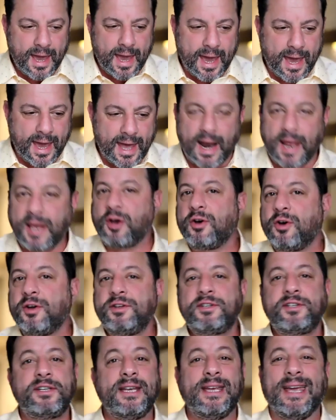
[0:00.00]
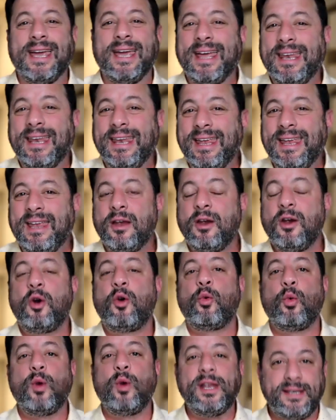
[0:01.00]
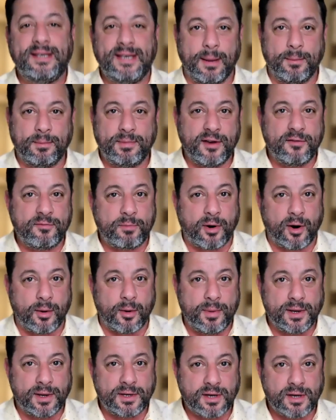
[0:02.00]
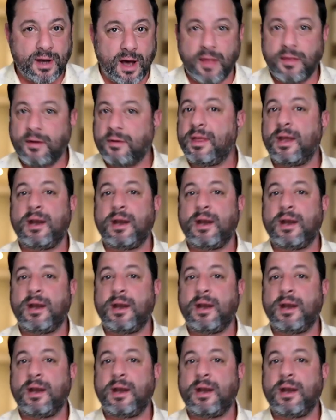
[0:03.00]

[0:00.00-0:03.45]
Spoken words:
And I couldn't see any redemptive purpose other than